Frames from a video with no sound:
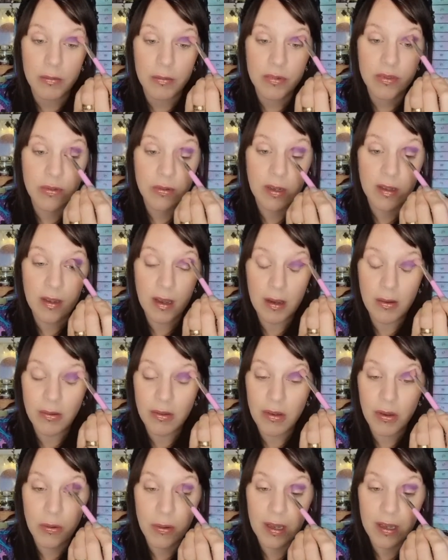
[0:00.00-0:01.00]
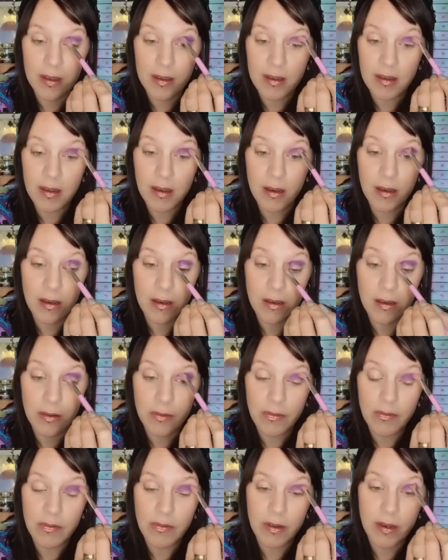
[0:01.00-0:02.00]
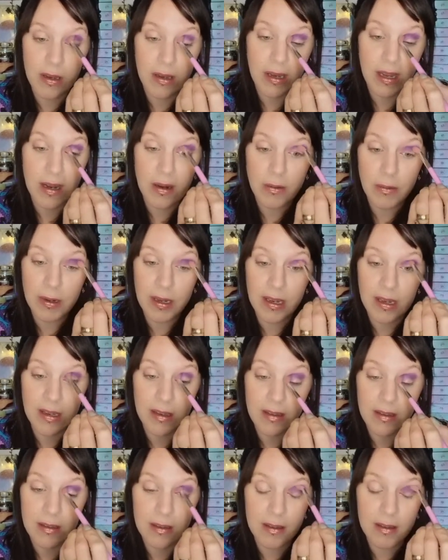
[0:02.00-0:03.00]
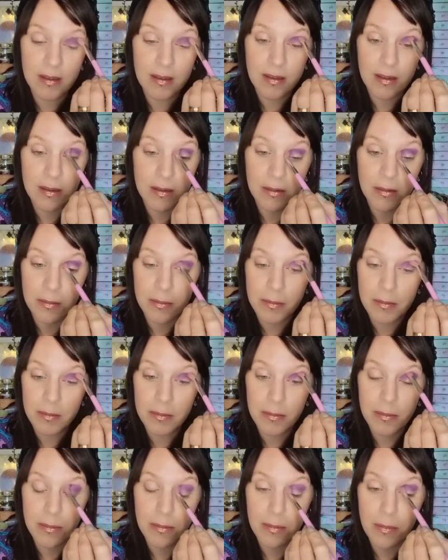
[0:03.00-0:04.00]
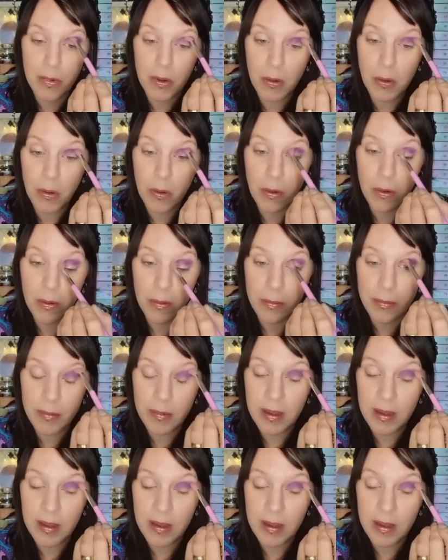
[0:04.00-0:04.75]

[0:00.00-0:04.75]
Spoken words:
was always out doing stuff, and now he's just not.